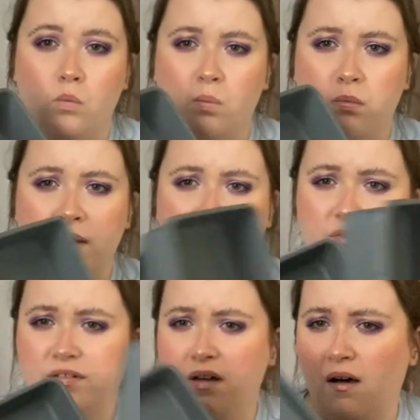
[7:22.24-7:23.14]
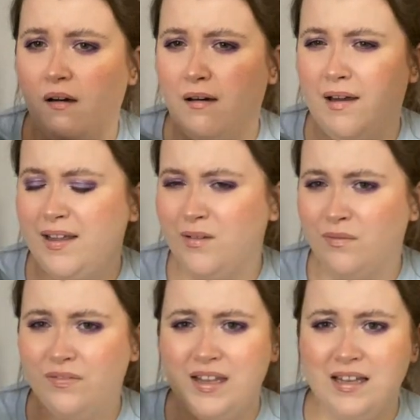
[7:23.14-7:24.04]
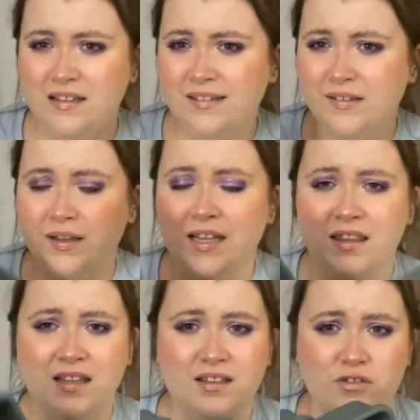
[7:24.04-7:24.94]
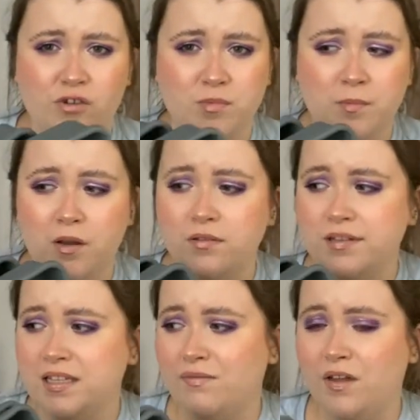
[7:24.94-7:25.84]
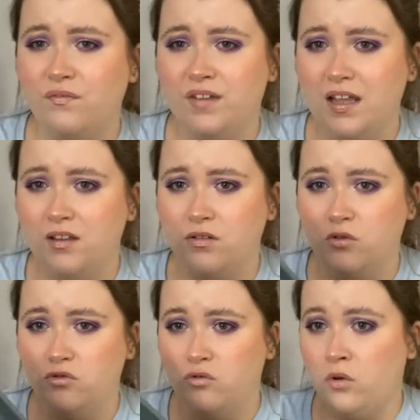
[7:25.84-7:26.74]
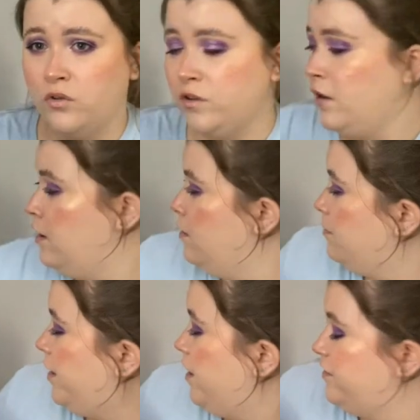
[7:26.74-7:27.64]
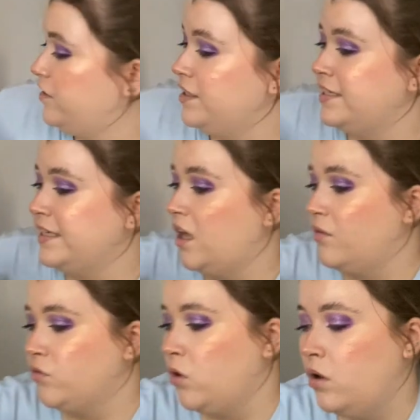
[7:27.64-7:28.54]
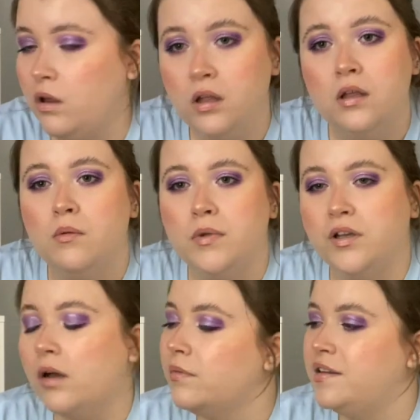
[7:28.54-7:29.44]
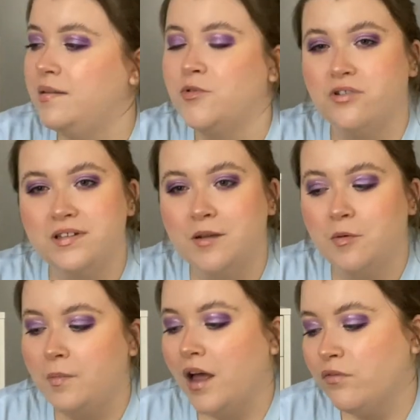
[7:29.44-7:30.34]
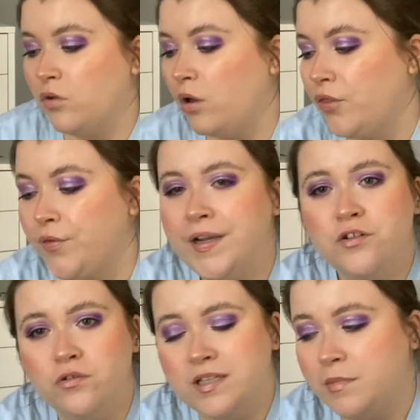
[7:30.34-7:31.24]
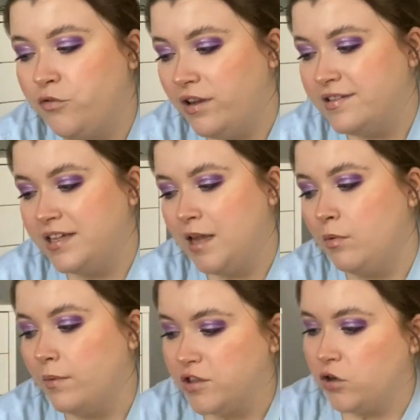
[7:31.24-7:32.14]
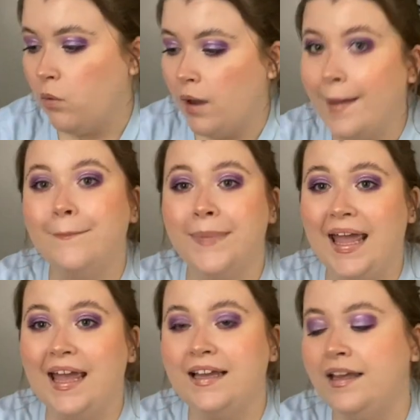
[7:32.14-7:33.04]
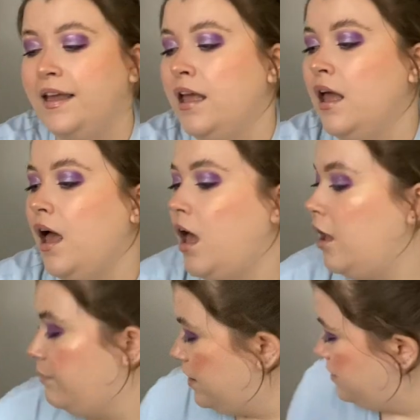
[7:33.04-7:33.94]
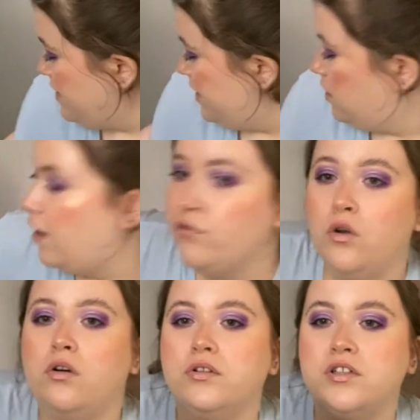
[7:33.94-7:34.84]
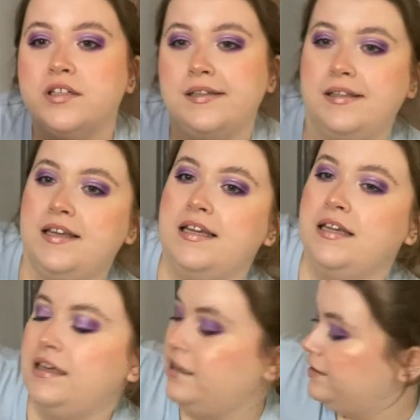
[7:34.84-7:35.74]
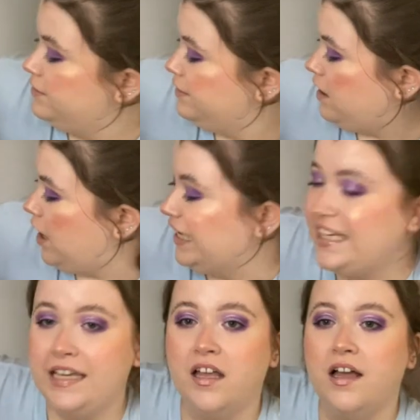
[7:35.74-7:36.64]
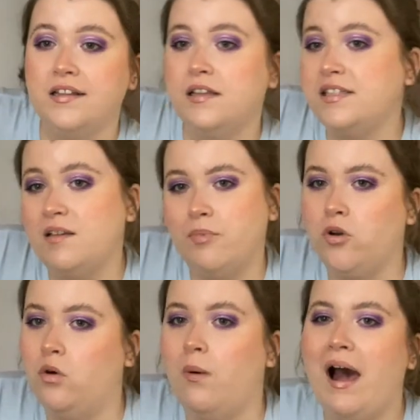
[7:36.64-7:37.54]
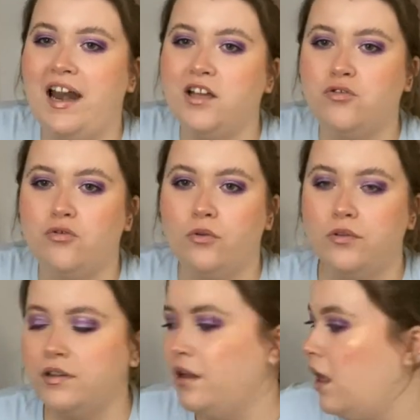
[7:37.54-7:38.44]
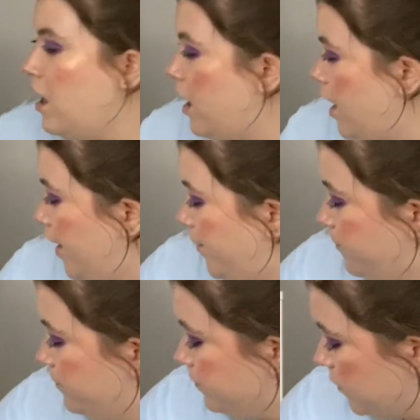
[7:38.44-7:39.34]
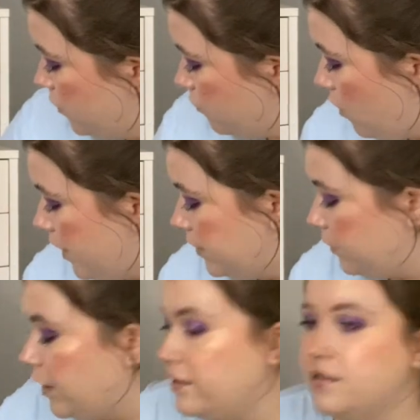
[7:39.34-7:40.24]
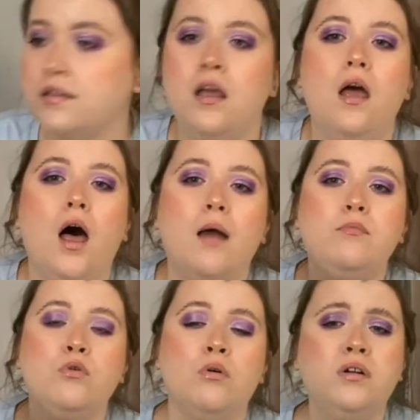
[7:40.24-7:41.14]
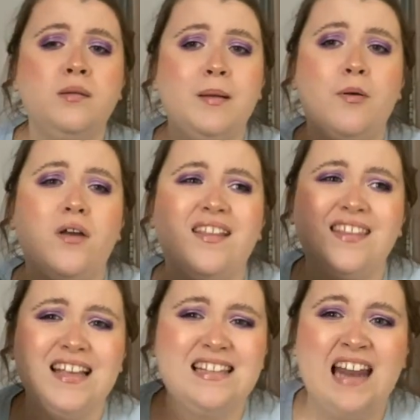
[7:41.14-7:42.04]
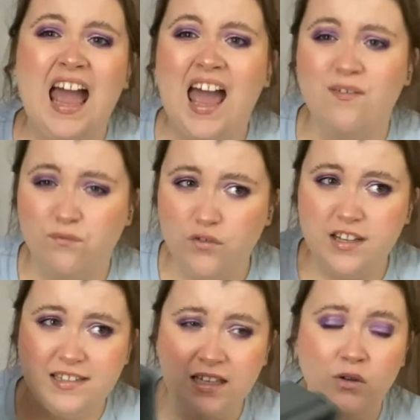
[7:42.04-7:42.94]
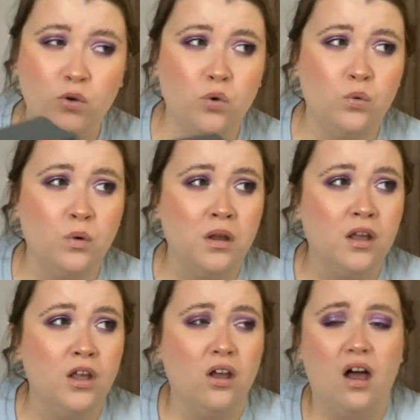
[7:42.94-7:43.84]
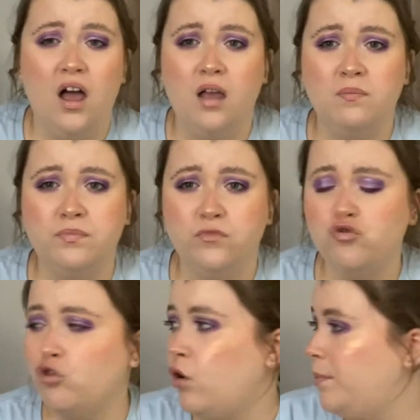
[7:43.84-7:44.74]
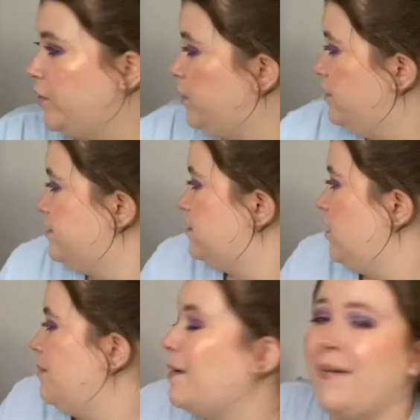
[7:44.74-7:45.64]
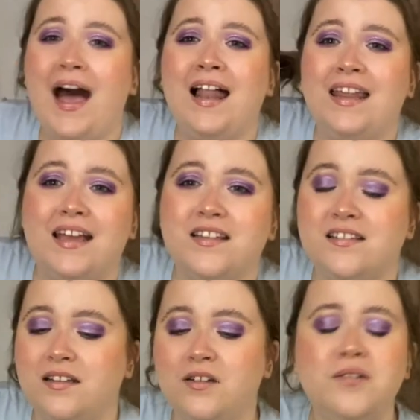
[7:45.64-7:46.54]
width and height of these in the description below to see if they'll fit in your drawers. But as you can see, I've got, you can't really see my dressing table, but I've got three drawers in my dressing table which are quite big, and then I've got just the IKEA, the typical Alex drawers, the 9 ones. I'm not going to be putting these in every single drawer, because like my palettes